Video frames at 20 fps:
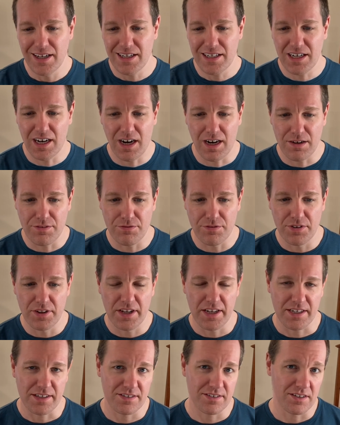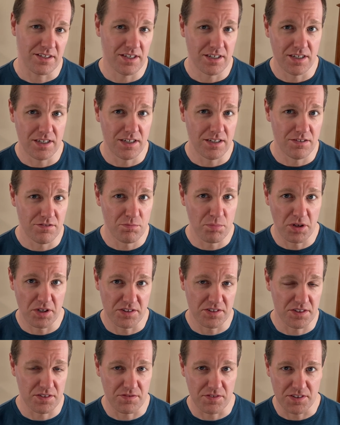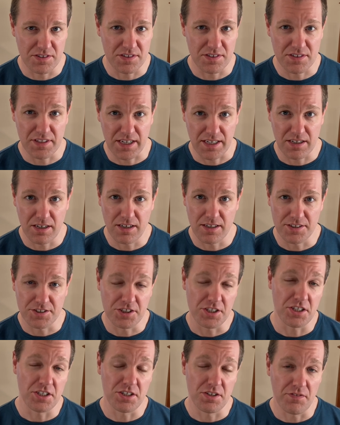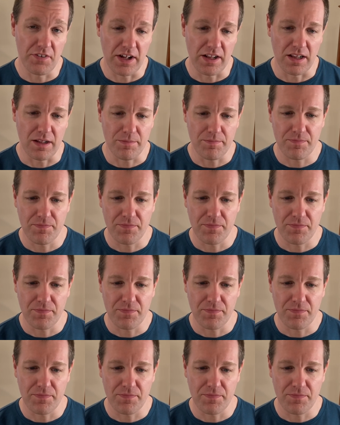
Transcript: conflicts of person versus technology develop.